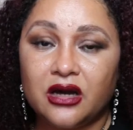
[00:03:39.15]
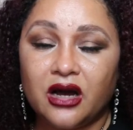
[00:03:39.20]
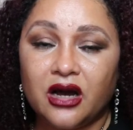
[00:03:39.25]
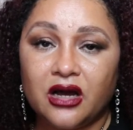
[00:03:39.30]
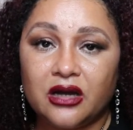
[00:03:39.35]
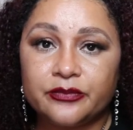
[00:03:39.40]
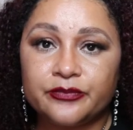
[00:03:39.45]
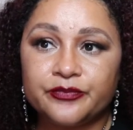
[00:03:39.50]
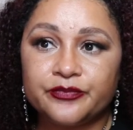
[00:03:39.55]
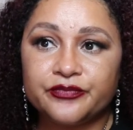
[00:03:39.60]

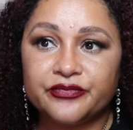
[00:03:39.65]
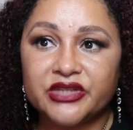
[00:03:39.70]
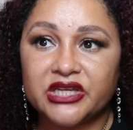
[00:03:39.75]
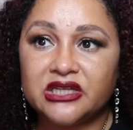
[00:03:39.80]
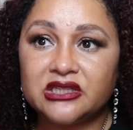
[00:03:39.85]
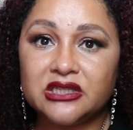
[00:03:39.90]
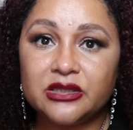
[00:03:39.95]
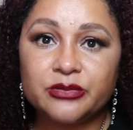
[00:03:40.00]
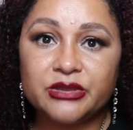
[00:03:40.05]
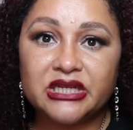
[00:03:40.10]

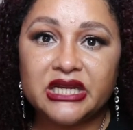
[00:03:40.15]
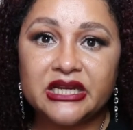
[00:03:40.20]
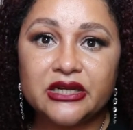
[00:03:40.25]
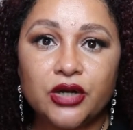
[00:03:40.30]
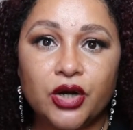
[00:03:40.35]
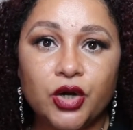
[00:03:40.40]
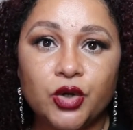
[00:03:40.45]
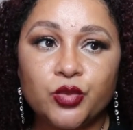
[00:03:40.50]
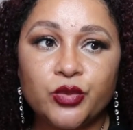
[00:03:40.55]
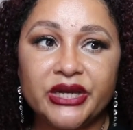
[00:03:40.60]
eliminate
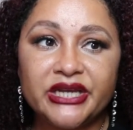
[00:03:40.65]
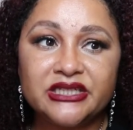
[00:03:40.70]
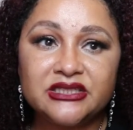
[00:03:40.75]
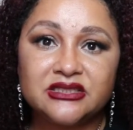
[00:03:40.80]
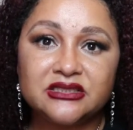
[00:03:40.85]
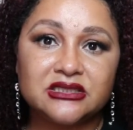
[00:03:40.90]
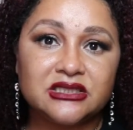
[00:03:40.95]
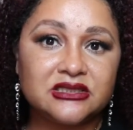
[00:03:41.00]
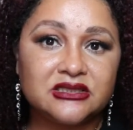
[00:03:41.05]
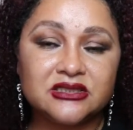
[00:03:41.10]
all
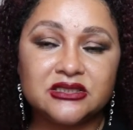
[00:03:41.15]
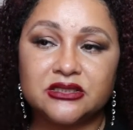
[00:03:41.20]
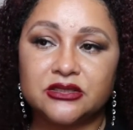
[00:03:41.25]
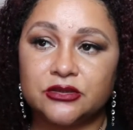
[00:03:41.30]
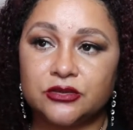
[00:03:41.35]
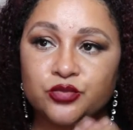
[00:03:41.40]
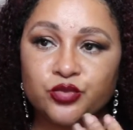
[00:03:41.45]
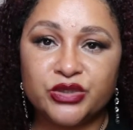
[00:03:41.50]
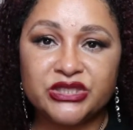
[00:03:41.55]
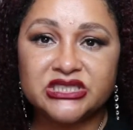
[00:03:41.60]
waste and
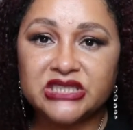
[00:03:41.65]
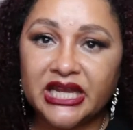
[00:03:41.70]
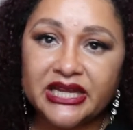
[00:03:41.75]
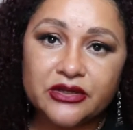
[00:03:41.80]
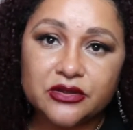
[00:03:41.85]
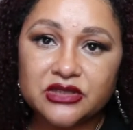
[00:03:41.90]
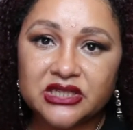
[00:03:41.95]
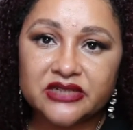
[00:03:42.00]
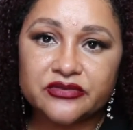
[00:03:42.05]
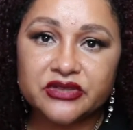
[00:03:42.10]
to
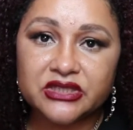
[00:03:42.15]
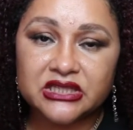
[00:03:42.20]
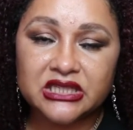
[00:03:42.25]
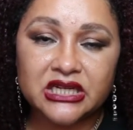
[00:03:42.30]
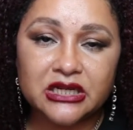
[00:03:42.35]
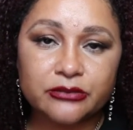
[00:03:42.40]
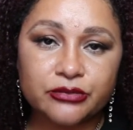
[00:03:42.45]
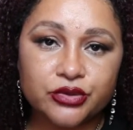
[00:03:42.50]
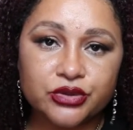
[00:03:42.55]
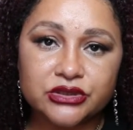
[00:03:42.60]
recycle
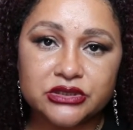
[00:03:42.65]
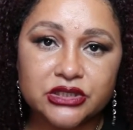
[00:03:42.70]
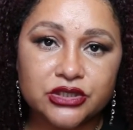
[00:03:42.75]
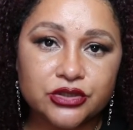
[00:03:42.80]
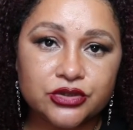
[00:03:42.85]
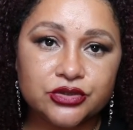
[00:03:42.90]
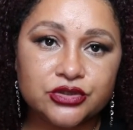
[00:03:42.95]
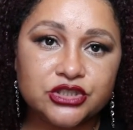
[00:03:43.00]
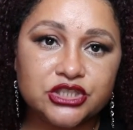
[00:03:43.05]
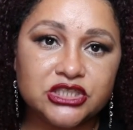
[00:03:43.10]
everything aboard the
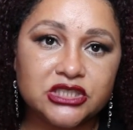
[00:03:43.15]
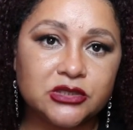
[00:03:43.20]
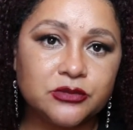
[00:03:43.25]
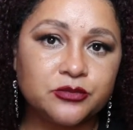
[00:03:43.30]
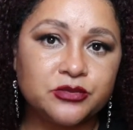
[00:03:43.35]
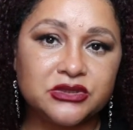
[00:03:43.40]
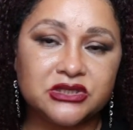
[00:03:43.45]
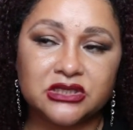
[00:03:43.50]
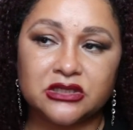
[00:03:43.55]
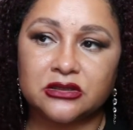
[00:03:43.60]
cruise
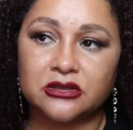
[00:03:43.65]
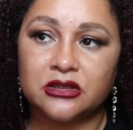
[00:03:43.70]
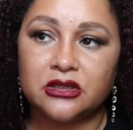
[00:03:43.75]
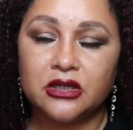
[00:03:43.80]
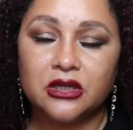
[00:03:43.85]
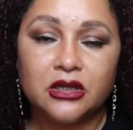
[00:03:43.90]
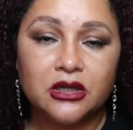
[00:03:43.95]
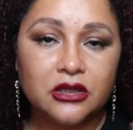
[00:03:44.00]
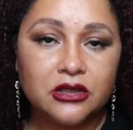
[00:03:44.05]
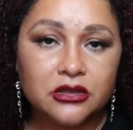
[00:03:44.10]
ships, and,
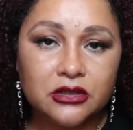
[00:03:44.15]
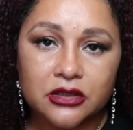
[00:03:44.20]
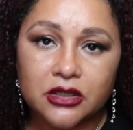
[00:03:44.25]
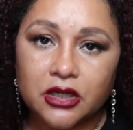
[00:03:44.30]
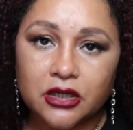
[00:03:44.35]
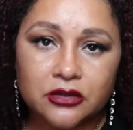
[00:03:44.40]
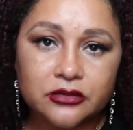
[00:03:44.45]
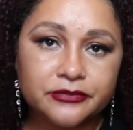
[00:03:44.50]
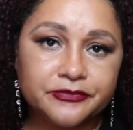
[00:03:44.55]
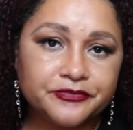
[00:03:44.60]
you
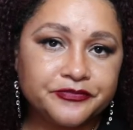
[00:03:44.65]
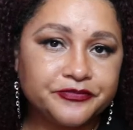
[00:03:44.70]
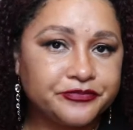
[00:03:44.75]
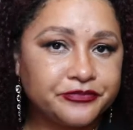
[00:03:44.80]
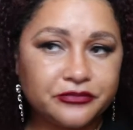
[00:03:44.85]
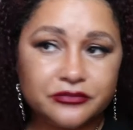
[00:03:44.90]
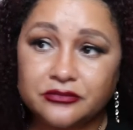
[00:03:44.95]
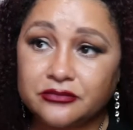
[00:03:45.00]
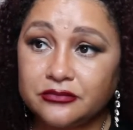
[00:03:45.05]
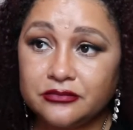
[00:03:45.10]
know,
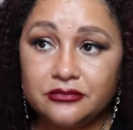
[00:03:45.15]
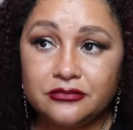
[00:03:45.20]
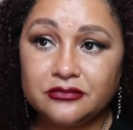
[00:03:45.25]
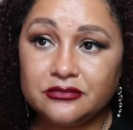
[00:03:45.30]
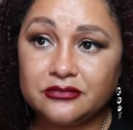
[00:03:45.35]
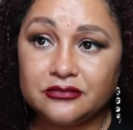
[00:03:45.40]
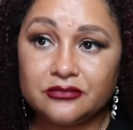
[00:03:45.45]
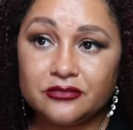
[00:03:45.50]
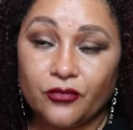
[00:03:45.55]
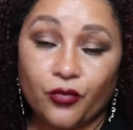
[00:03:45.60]

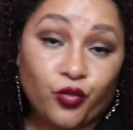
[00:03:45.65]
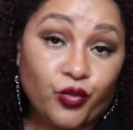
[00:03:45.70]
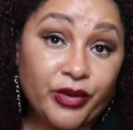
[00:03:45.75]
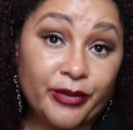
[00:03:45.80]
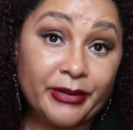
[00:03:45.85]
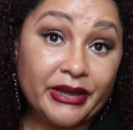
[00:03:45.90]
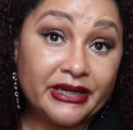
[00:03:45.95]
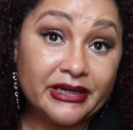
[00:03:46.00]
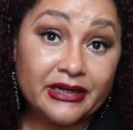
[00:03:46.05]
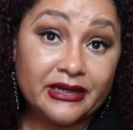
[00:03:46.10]

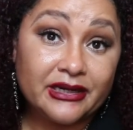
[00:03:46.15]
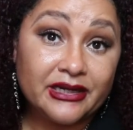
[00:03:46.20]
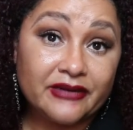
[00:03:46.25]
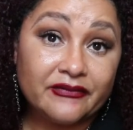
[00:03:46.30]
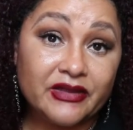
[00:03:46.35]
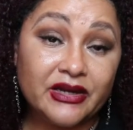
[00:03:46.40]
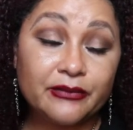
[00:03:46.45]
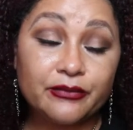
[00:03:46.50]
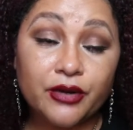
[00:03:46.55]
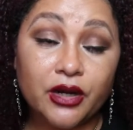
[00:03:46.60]
we may not
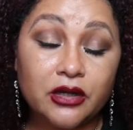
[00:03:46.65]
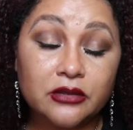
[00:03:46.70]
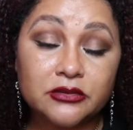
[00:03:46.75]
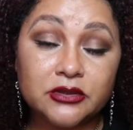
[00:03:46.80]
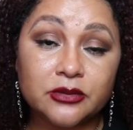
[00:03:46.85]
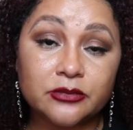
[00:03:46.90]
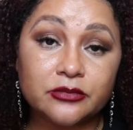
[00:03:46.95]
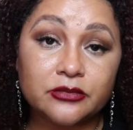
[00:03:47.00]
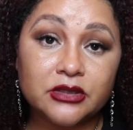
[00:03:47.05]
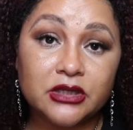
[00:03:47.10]
have that
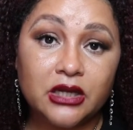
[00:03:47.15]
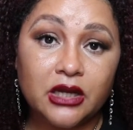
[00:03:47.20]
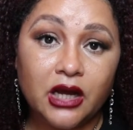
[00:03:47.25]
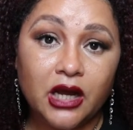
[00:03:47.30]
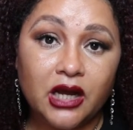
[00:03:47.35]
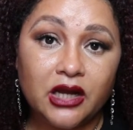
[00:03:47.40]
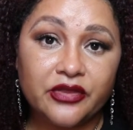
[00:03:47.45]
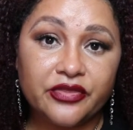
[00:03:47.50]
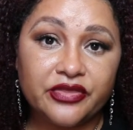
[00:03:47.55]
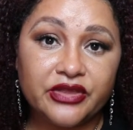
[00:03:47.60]
problem,
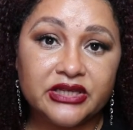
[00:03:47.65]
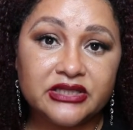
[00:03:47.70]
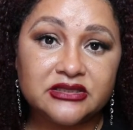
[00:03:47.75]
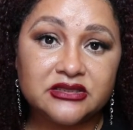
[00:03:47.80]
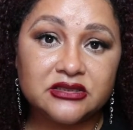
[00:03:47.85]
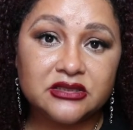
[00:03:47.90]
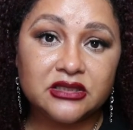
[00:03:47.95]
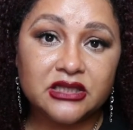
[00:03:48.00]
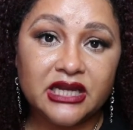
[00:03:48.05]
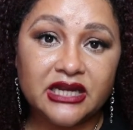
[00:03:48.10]

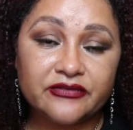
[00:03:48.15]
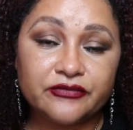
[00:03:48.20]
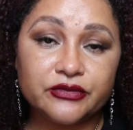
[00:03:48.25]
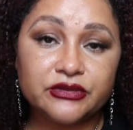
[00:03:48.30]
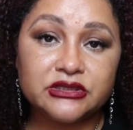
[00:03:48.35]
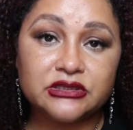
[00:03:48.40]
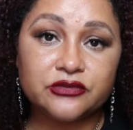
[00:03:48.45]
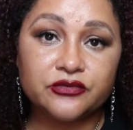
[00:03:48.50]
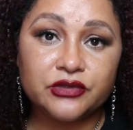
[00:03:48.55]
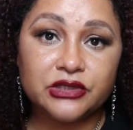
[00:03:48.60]
thanks to the
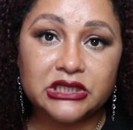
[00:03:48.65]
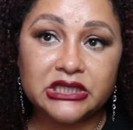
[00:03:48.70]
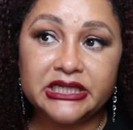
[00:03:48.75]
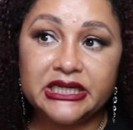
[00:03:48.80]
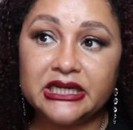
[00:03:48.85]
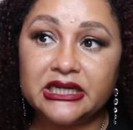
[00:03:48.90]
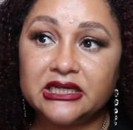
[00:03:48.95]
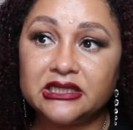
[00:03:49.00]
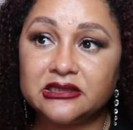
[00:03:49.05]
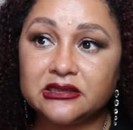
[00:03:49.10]
efforts of
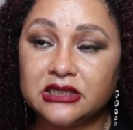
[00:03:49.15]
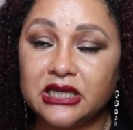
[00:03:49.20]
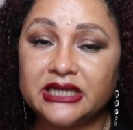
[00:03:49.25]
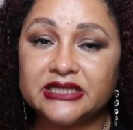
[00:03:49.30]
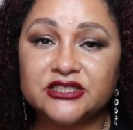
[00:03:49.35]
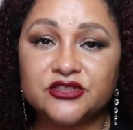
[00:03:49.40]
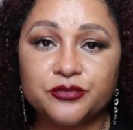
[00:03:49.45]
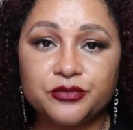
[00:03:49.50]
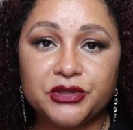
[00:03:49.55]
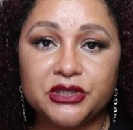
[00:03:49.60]
Clia and
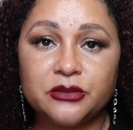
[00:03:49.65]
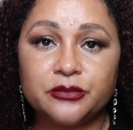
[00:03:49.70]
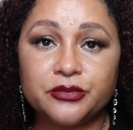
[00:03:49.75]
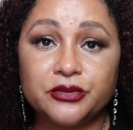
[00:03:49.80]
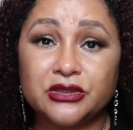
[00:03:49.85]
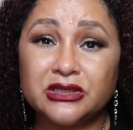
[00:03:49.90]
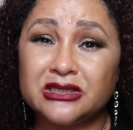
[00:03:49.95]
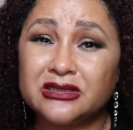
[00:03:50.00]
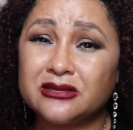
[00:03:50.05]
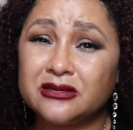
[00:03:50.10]
lots of
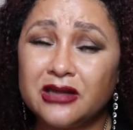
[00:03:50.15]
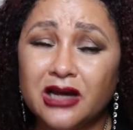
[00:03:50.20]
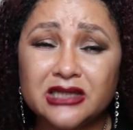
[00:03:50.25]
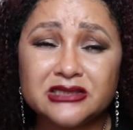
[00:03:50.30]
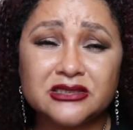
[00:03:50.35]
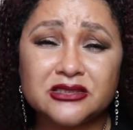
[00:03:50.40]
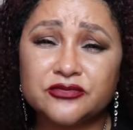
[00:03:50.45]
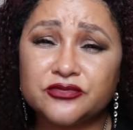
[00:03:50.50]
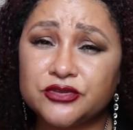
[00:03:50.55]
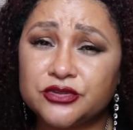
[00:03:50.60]
people and
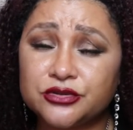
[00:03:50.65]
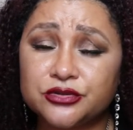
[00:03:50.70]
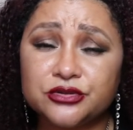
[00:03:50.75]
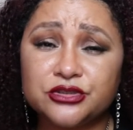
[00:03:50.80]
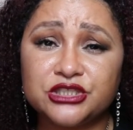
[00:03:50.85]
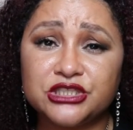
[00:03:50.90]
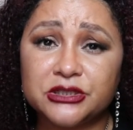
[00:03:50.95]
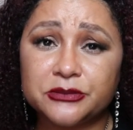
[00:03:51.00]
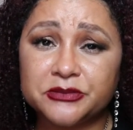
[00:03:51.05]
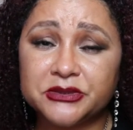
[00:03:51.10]
lots of cruise
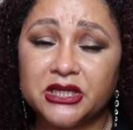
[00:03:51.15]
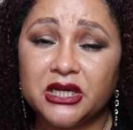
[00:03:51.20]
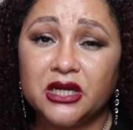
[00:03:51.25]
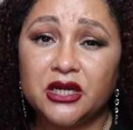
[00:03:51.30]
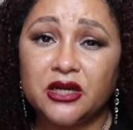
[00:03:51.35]
ships